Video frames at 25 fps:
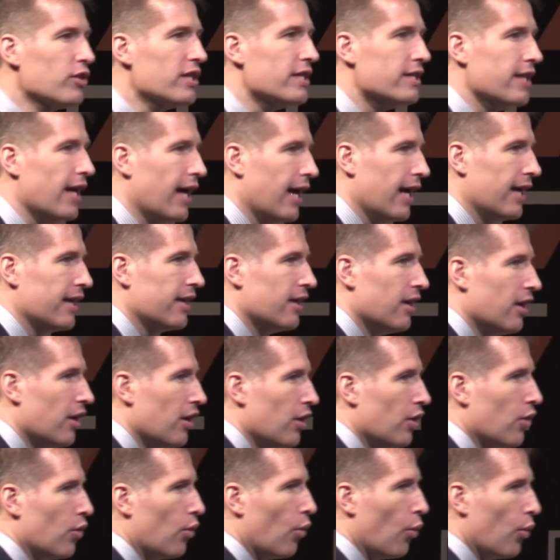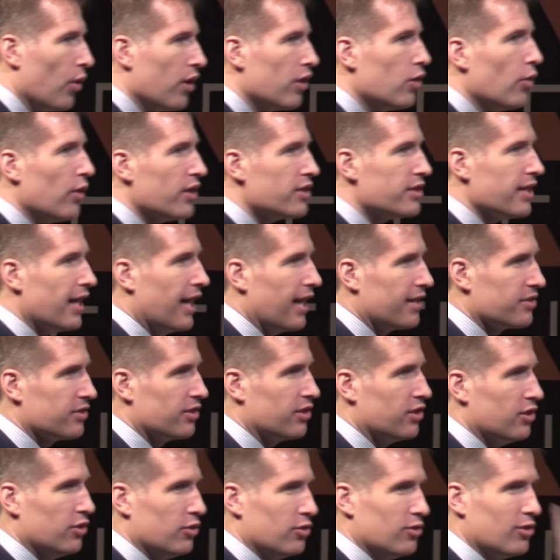day, we're going to
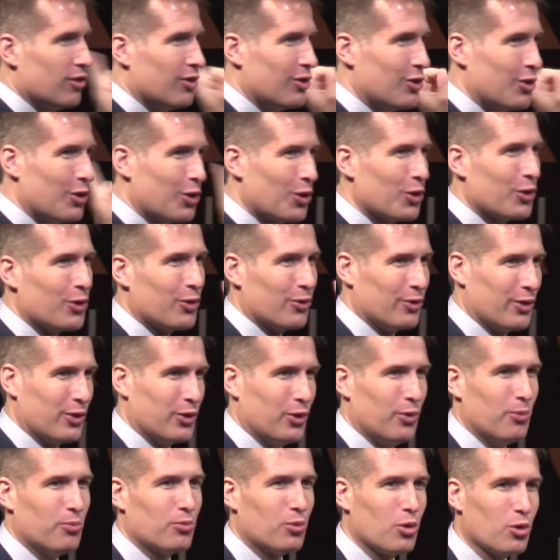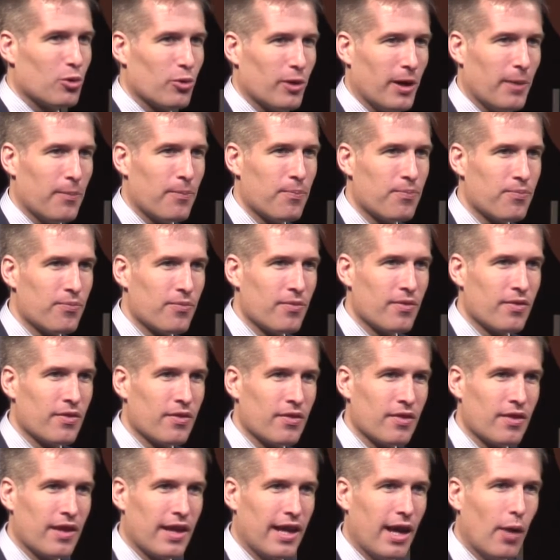execute your little program.
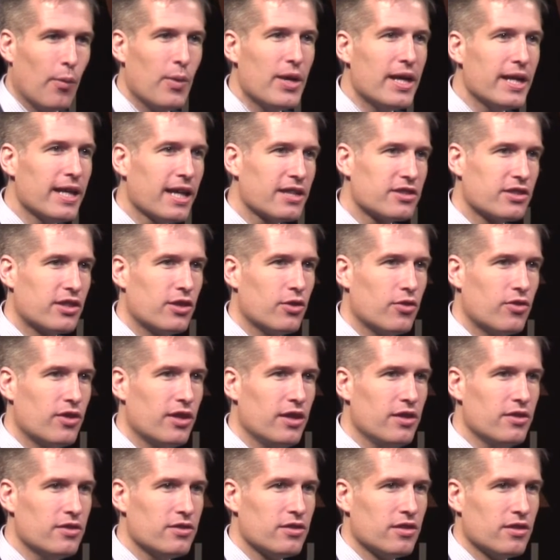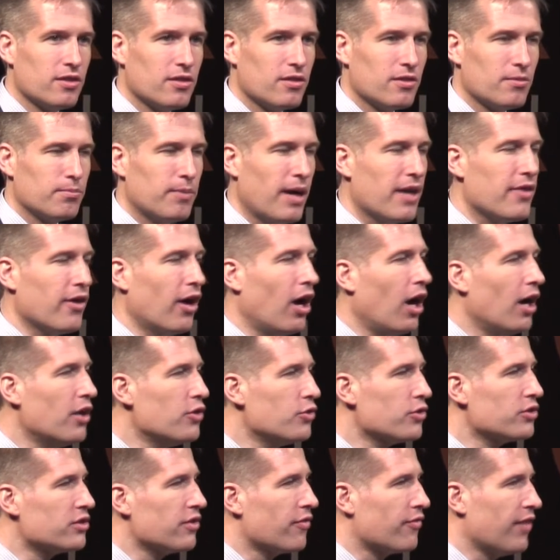And we can execute these by the
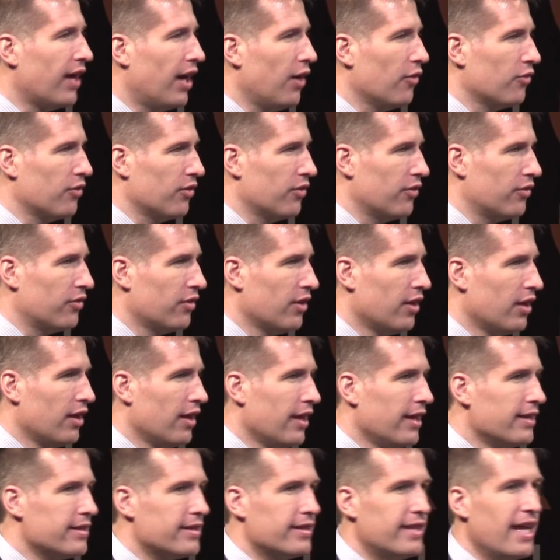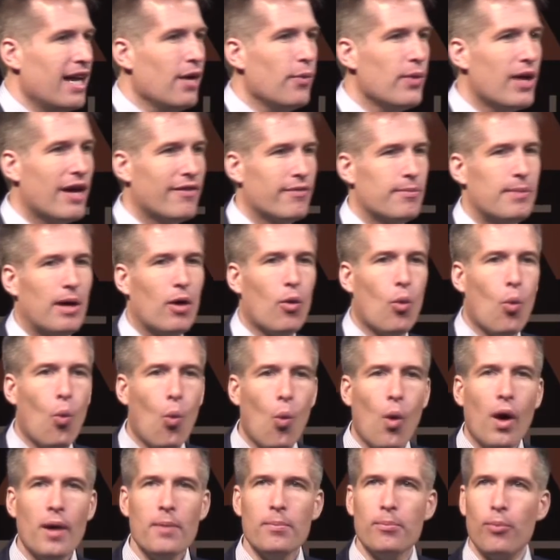hundreds of thousands. Today we have about
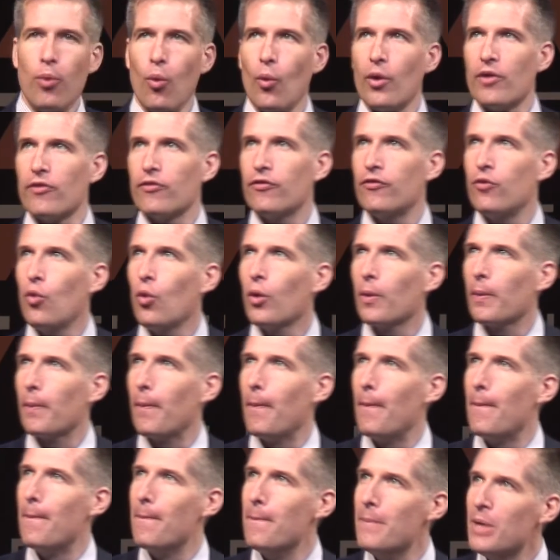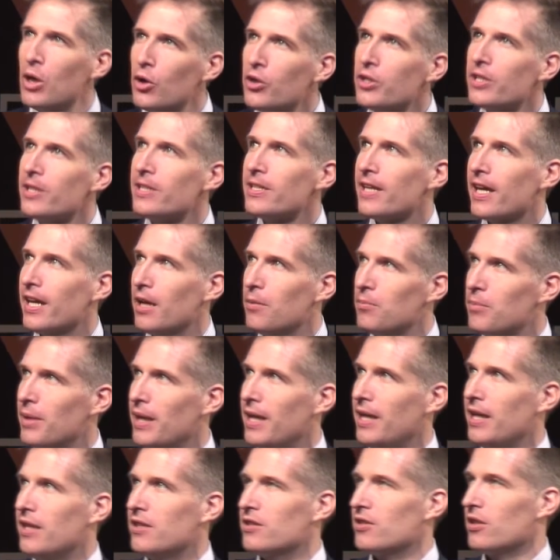1.4 million
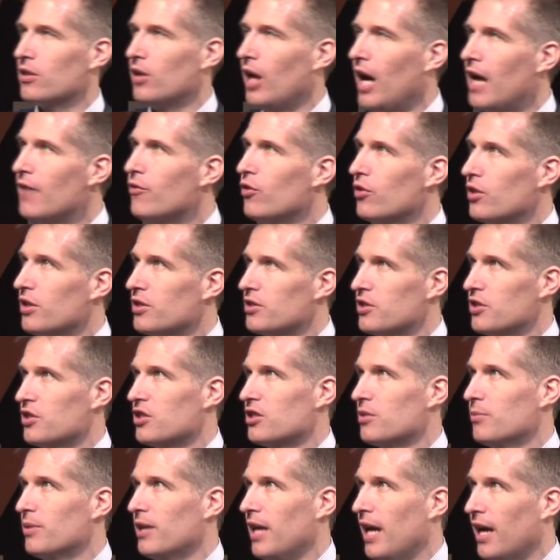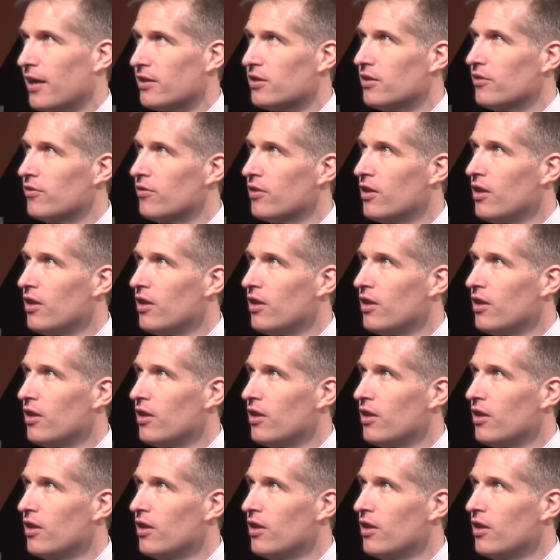campaigns live on the system and active.